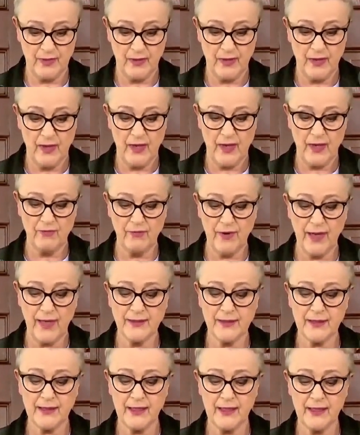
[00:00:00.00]
When you have
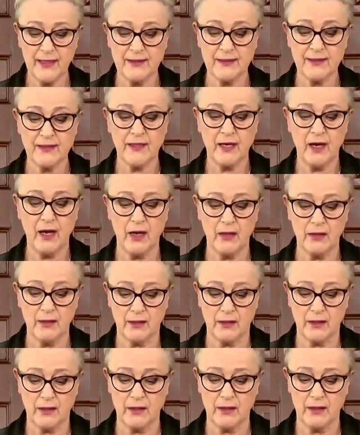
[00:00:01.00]
this sort of OCHA
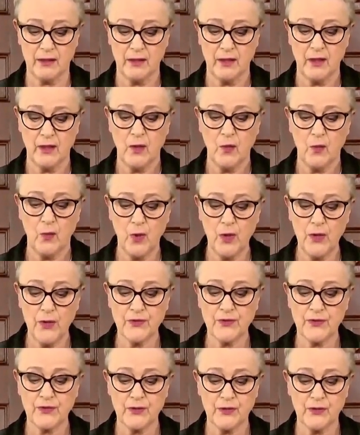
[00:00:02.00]
situation report
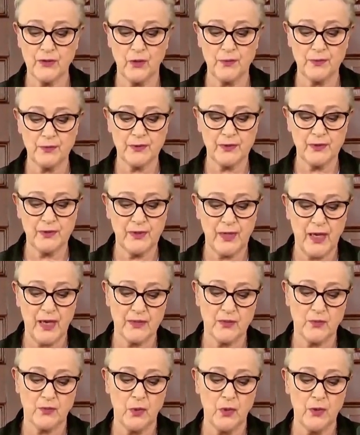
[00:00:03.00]
dated the 10th of
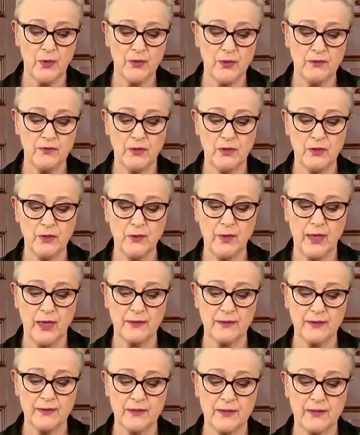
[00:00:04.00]
January, and on the
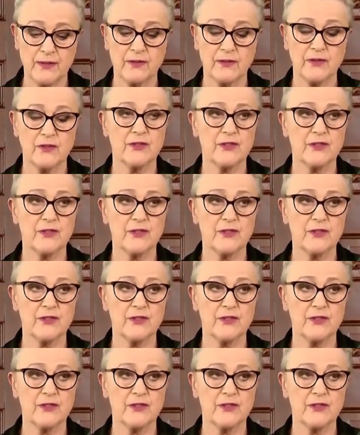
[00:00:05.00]
28th of